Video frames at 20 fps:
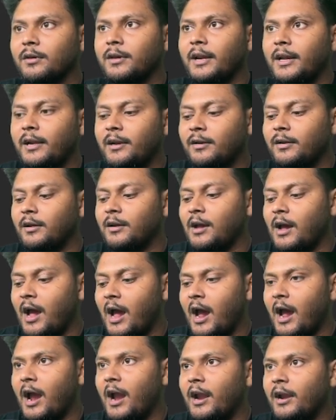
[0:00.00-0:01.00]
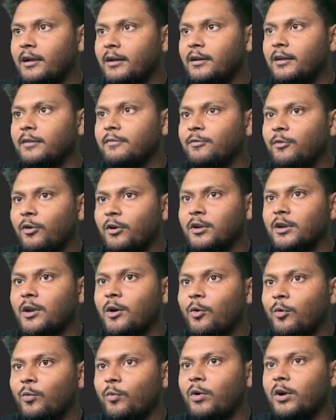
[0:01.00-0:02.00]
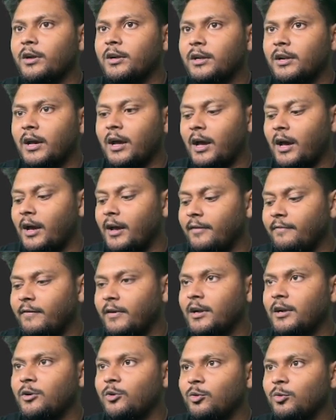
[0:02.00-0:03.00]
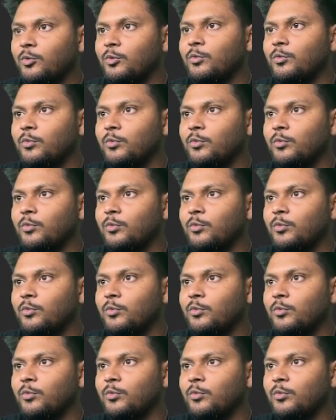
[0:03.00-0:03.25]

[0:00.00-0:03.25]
right and for now what i will do